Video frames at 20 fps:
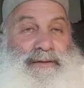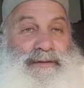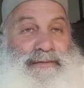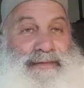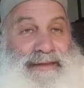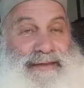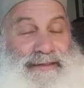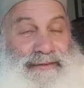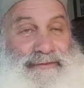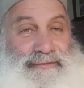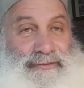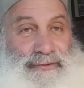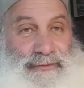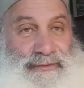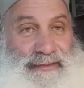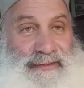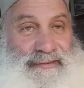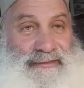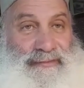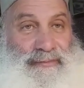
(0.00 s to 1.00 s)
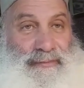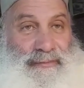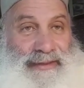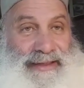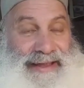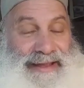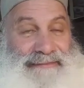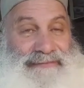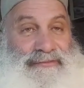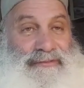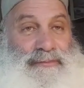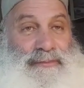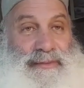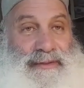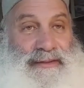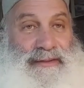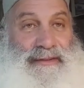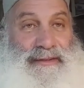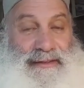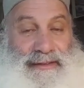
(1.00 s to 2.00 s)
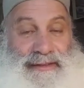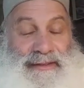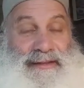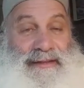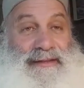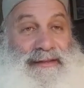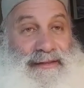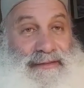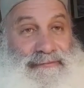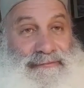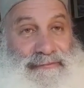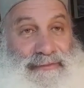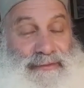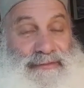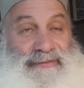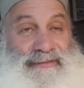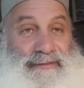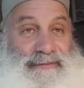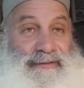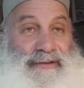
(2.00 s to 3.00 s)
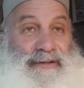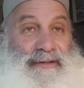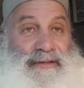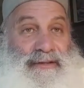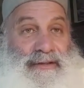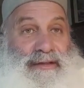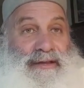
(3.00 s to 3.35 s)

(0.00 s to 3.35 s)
that can do this, we have to be, first of all,